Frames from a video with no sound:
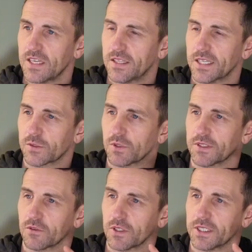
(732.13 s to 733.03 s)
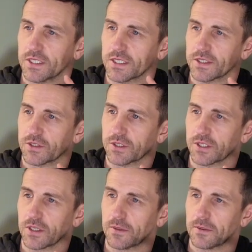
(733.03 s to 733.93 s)
next one I've got here is just
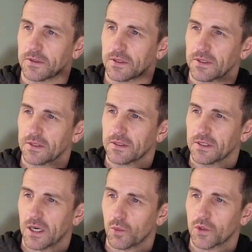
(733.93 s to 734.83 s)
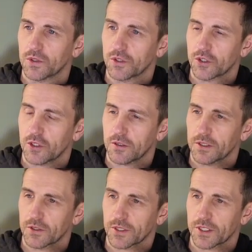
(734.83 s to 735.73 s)
a woodland
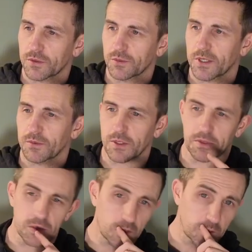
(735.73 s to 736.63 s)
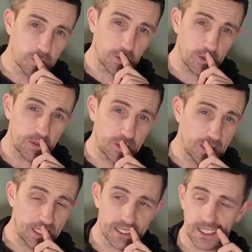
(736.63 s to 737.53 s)
shot. So this was when I was up at Loch Chon.
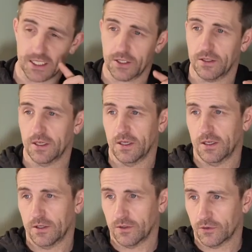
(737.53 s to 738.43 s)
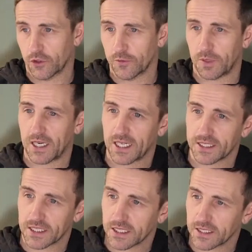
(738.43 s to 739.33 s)
I kind of drove
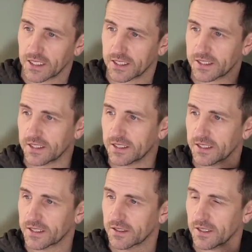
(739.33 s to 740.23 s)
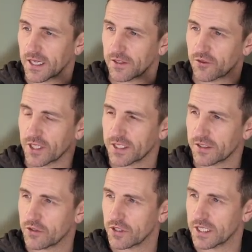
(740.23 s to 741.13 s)
past and I kind of seen these
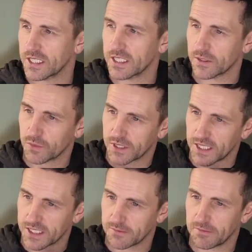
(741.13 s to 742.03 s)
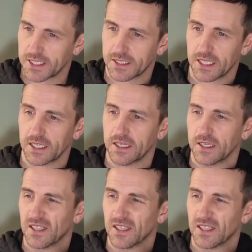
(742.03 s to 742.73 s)
interesting trees. It was nice and misty,